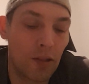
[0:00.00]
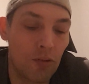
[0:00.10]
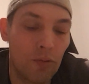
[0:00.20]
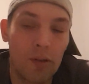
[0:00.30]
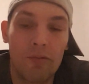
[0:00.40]

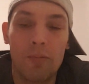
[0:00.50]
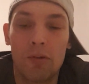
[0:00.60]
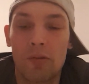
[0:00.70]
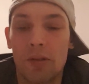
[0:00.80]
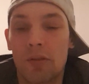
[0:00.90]
intuitive
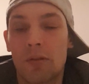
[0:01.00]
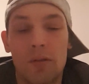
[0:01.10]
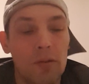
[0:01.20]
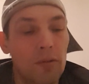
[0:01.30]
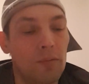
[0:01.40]
about
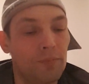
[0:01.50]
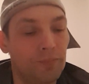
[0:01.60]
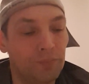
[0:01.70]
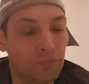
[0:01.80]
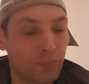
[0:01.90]
this.
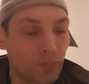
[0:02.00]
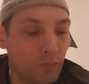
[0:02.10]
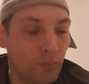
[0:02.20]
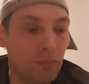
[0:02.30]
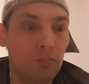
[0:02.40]

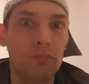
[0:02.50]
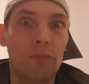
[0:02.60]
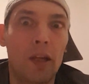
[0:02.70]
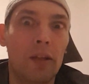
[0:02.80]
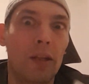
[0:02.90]

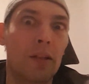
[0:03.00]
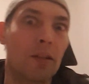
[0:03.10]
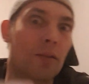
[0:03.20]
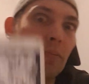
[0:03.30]
Not like this